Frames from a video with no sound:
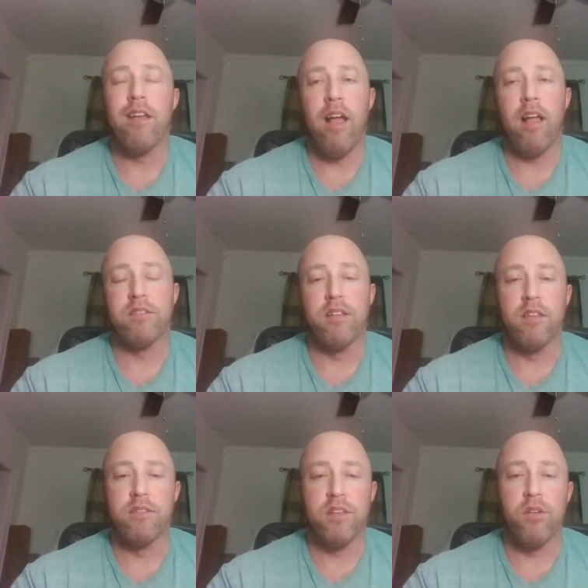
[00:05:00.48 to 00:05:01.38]
I actually
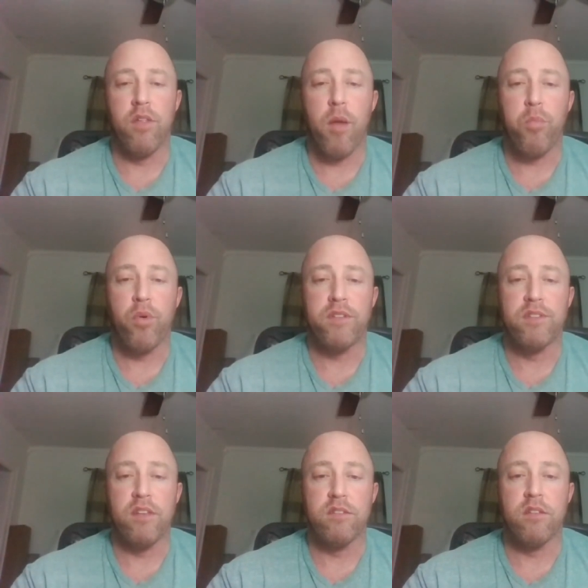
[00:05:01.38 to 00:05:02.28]
consider that
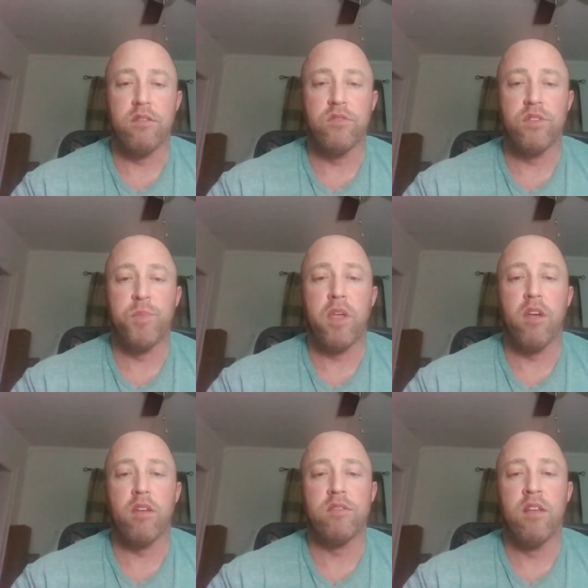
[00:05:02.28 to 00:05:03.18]
preseason just
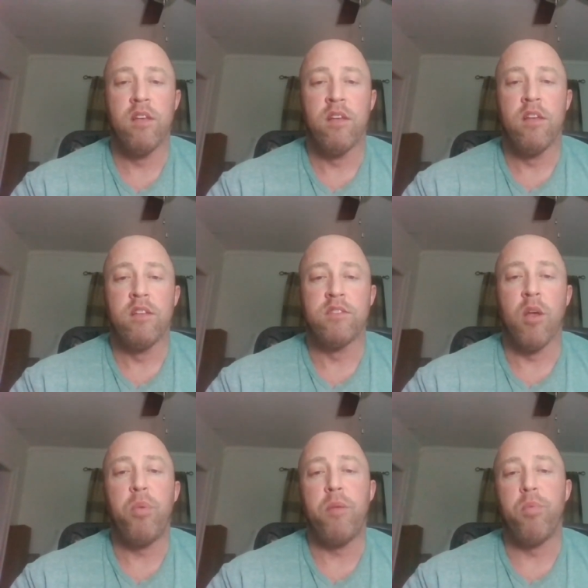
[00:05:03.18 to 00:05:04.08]
because
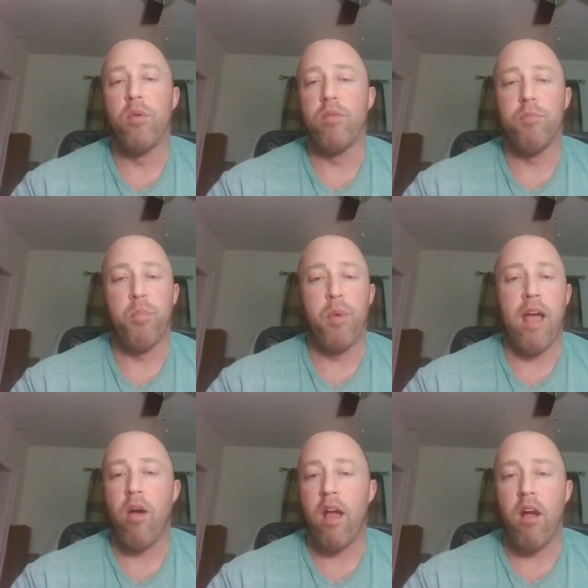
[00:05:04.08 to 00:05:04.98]
some people
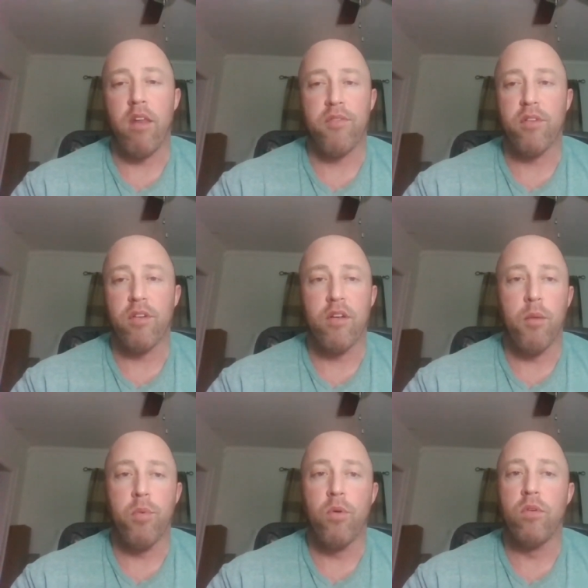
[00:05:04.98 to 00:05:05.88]
bow out after a
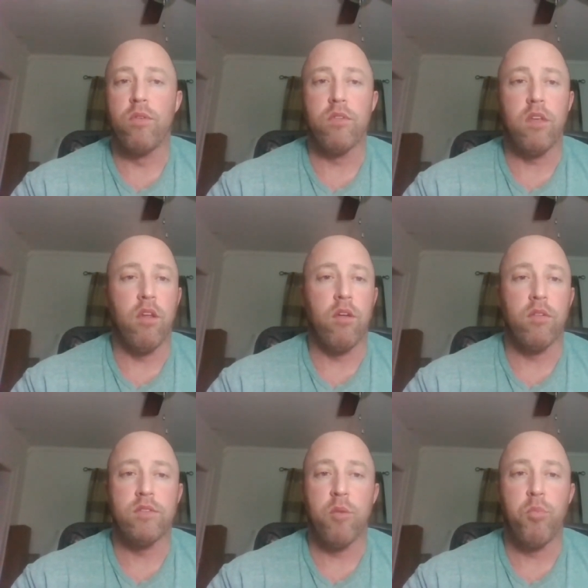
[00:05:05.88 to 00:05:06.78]
couple. You know,
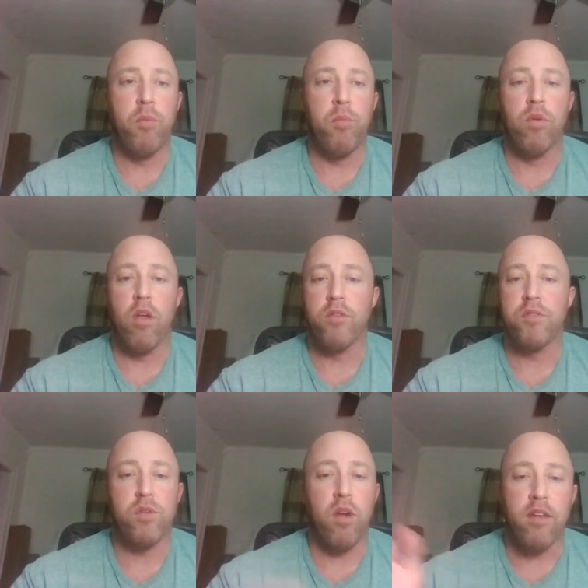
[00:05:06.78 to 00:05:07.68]
some people go
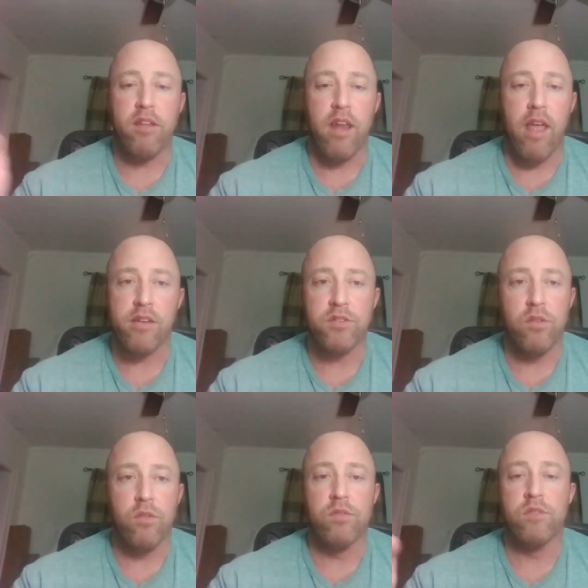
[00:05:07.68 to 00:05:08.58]
straight to
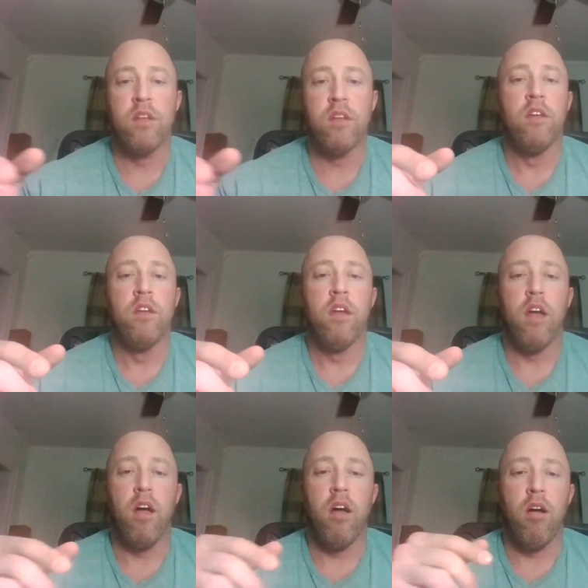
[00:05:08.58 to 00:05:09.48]
nationals.
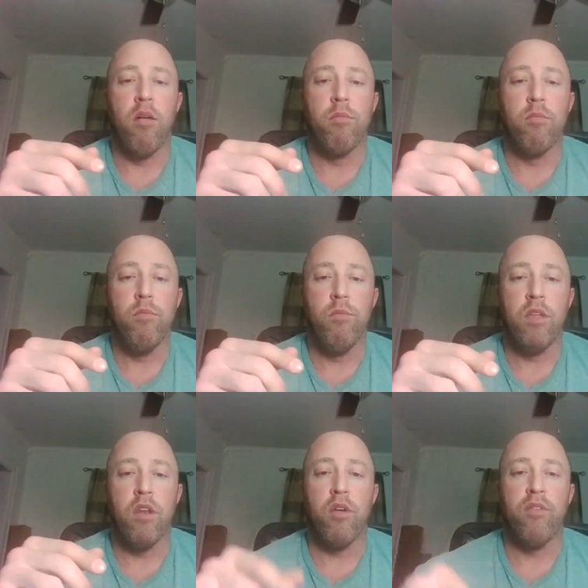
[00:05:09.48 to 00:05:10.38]
Um,
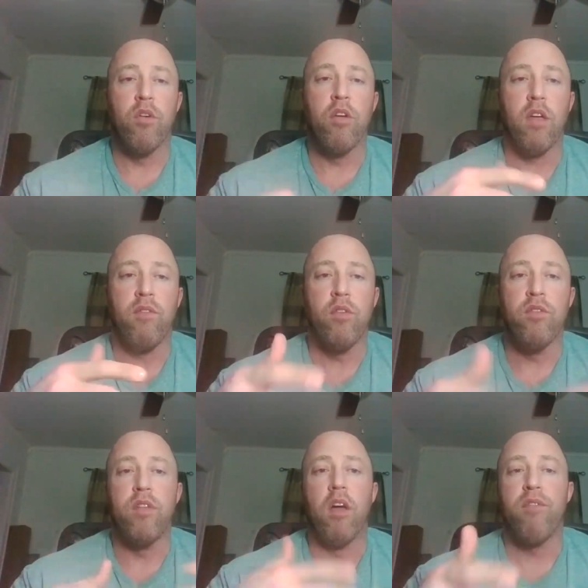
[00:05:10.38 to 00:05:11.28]
you know if you're if you've
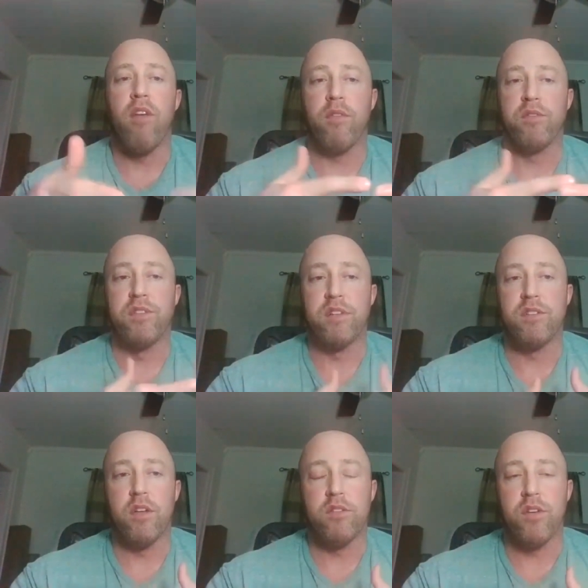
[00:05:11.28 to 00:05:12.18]
done five or six
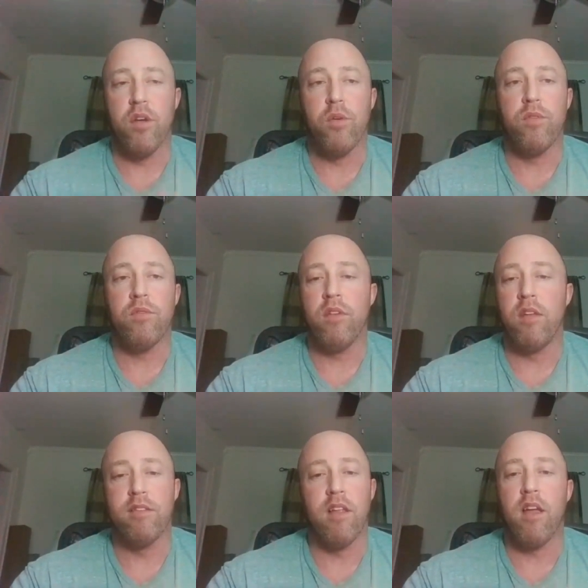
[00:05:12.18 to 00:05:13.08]
shows
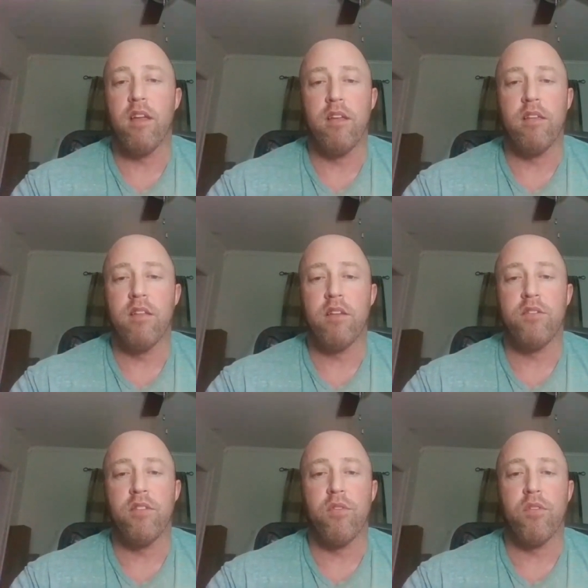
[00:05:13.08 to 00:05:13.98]
it's not it's not
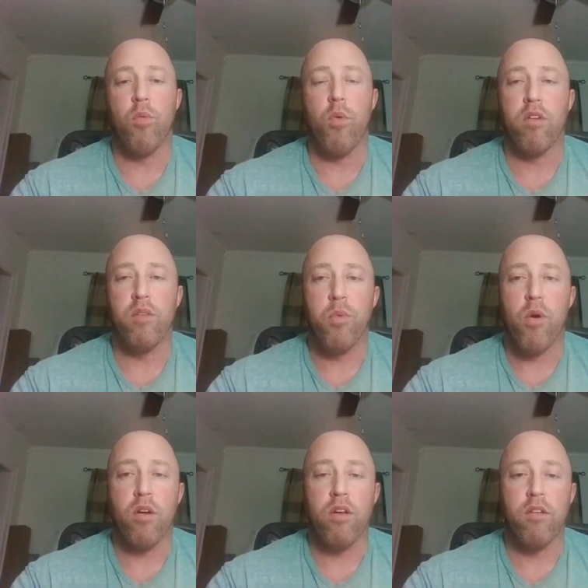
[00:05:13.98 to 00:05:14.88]
your first walk in the
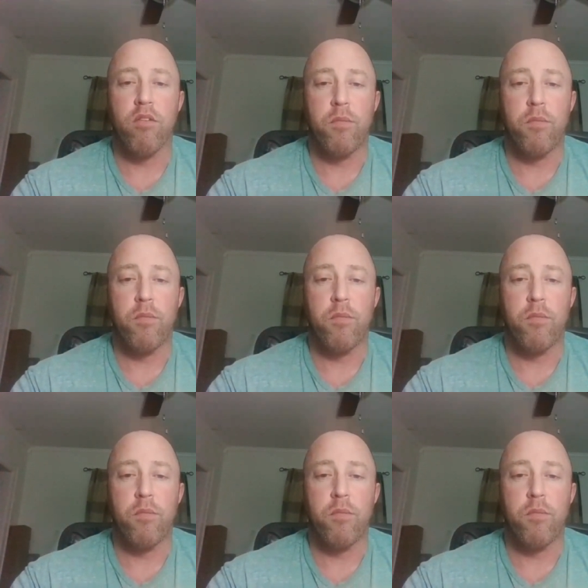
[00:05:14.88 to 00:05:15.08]
park you know what